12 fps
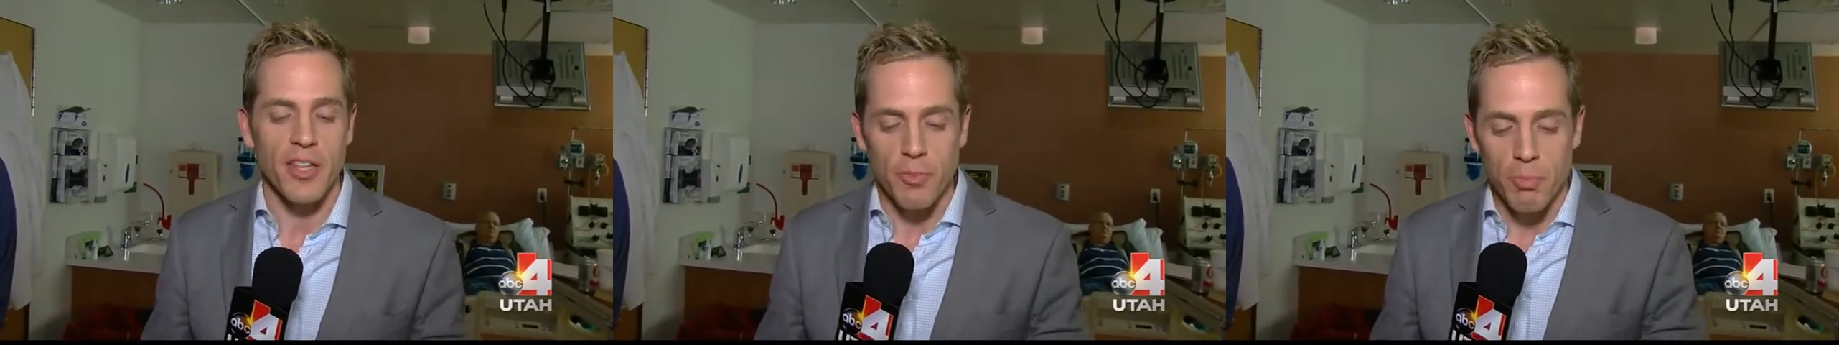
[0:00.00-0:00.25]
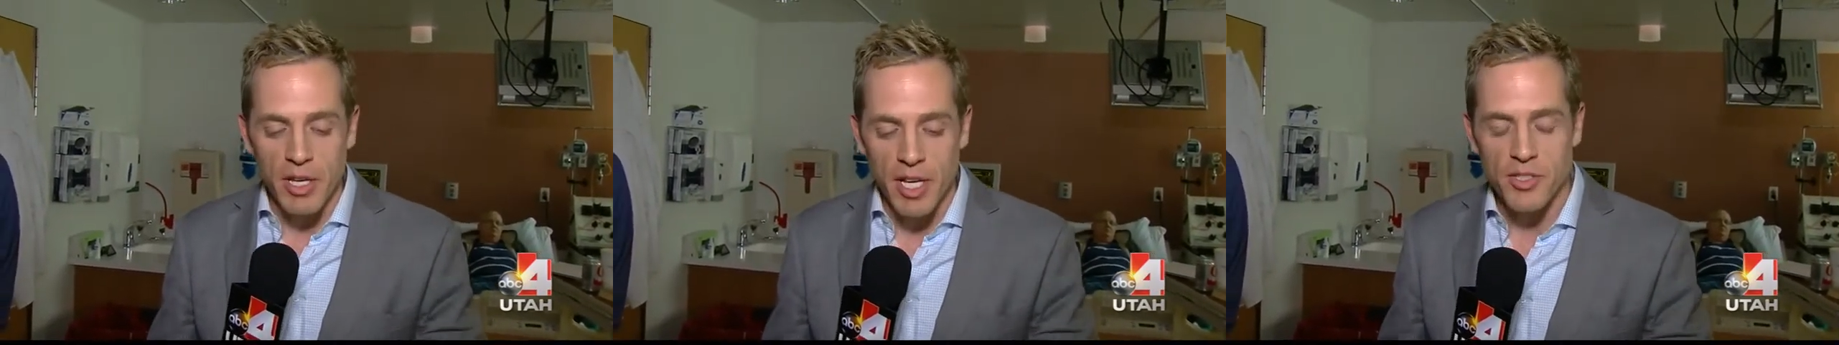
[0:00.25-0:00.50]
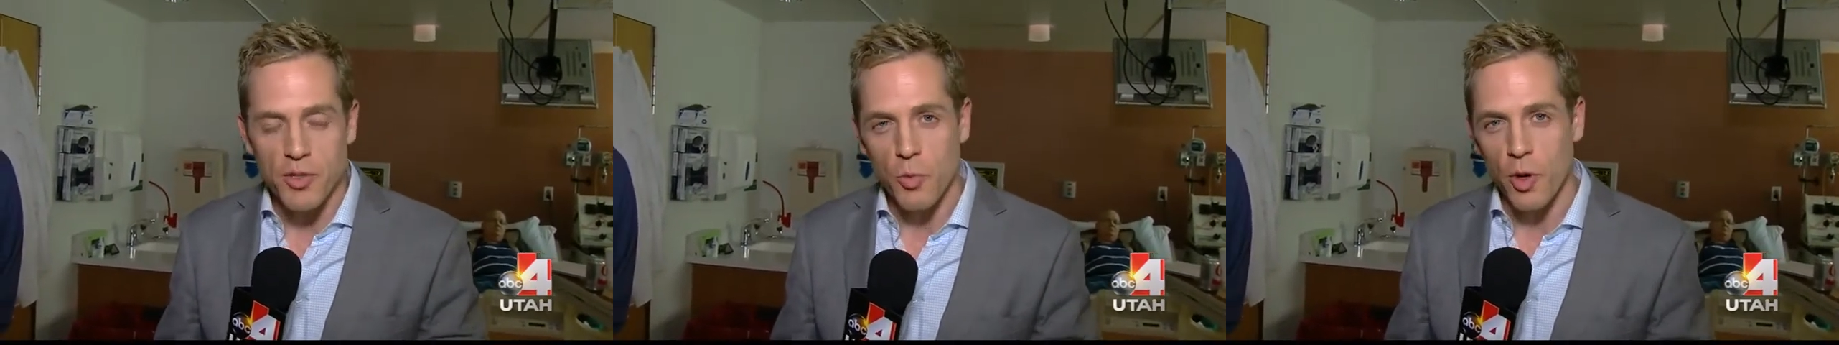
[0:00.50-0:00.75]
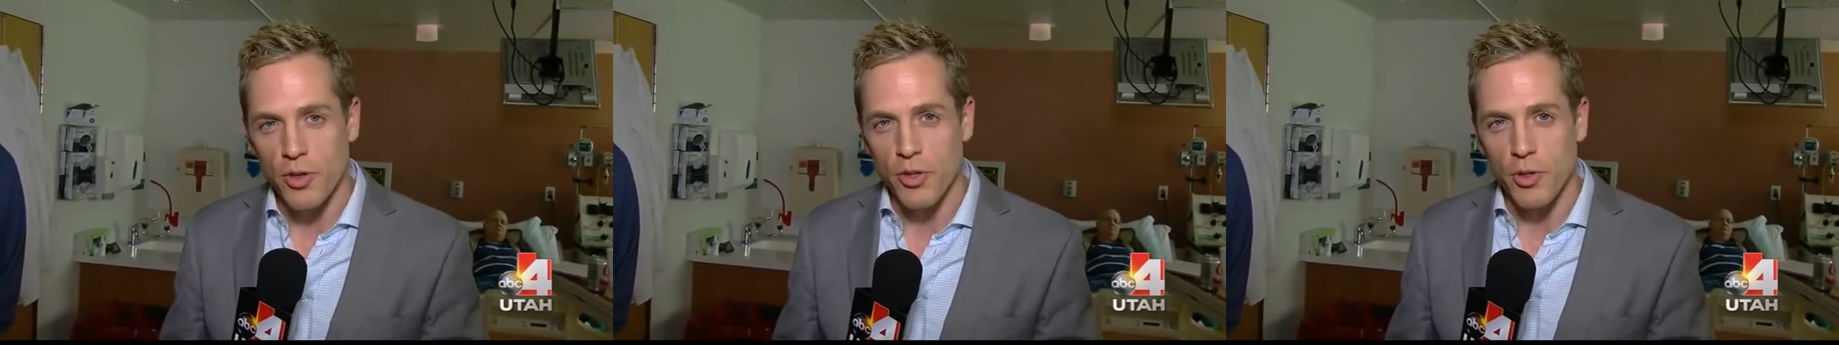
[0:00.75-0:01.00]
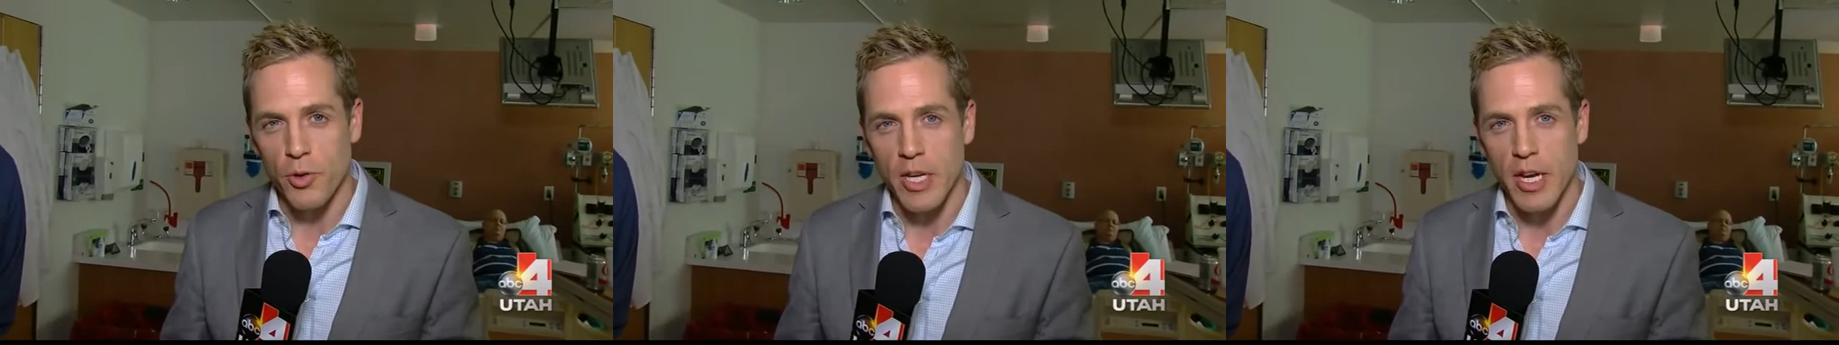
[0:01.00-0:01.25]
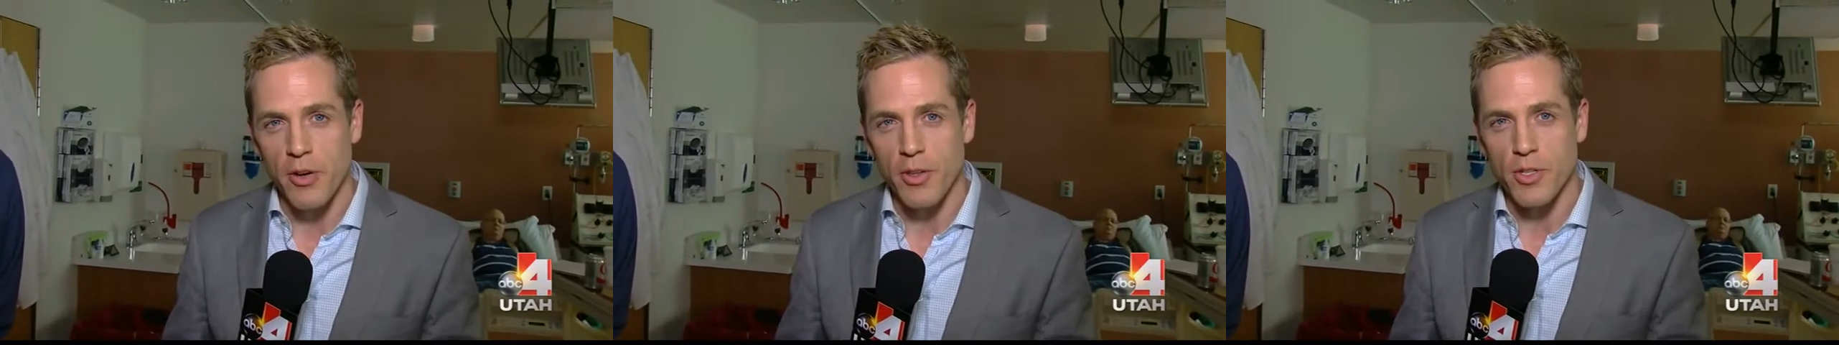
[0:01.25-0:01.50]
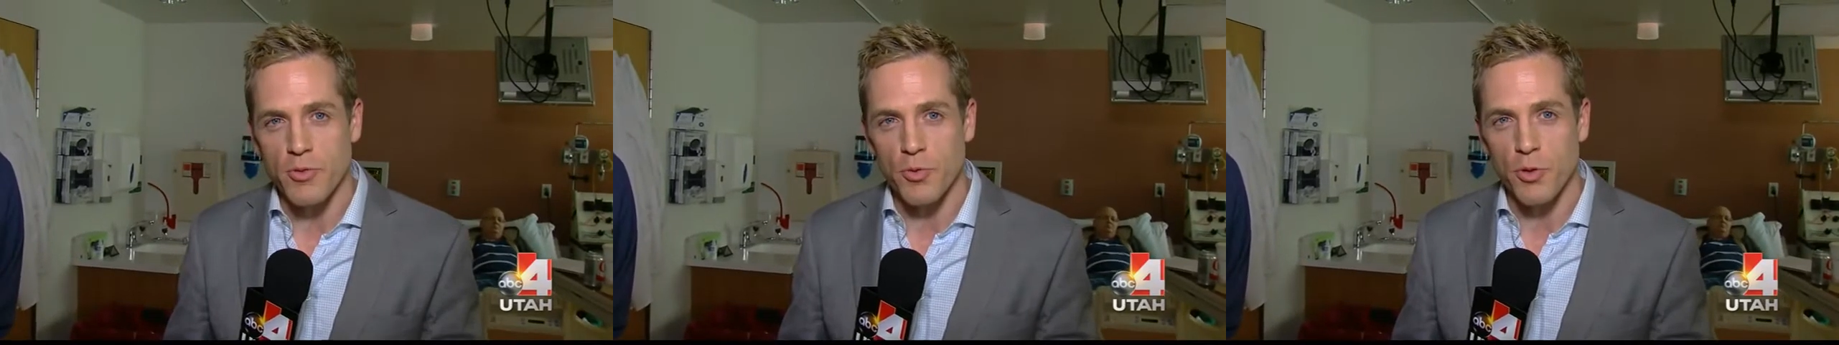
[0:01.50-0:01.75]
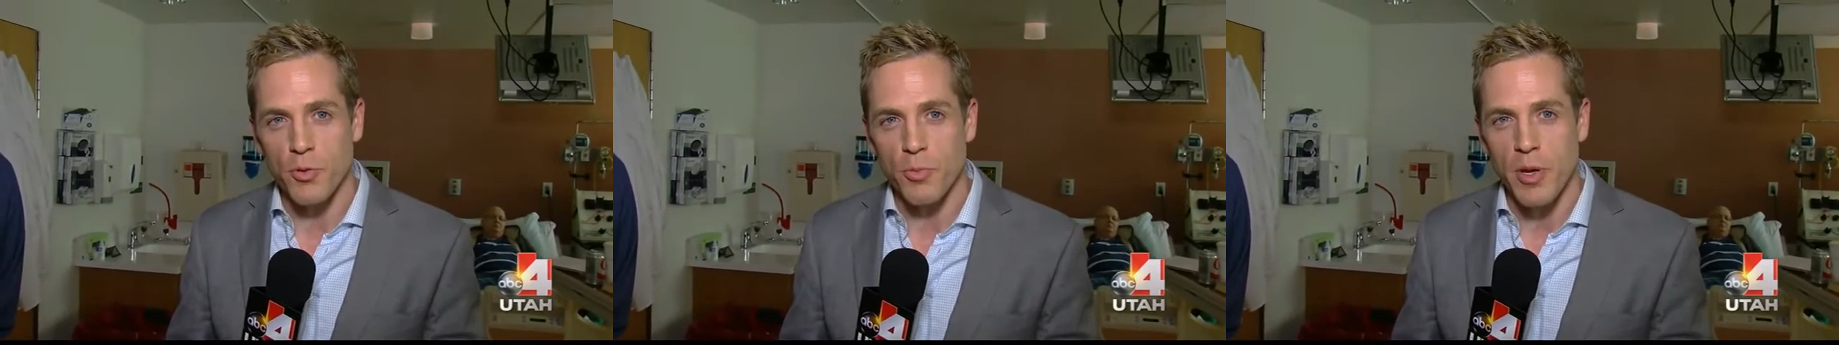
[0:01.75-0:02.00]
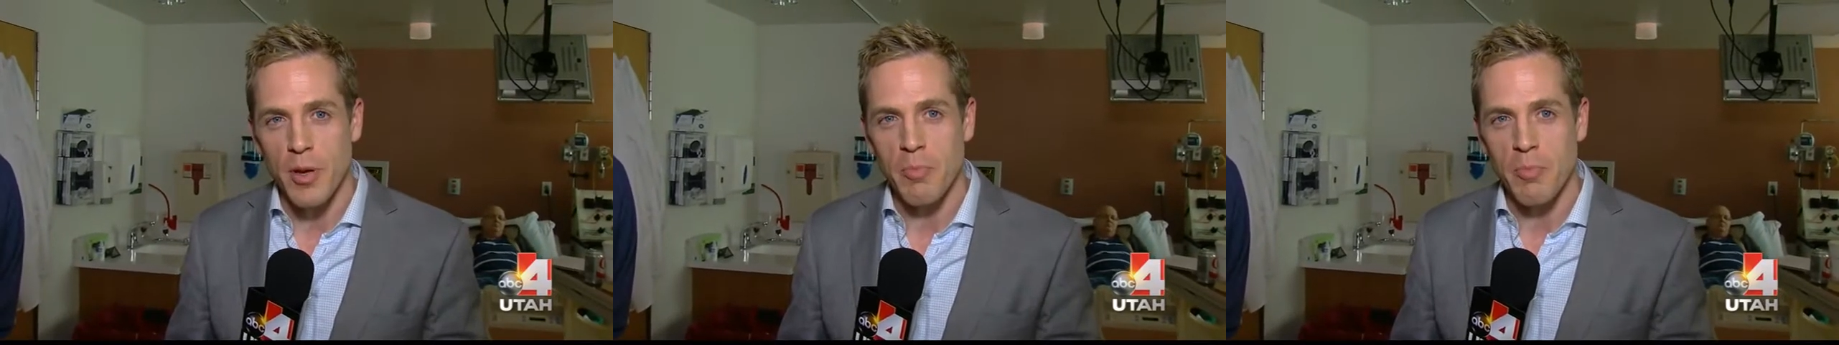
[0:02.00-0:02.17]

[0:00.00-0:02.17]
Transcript: Because of the work they're doing here in this room,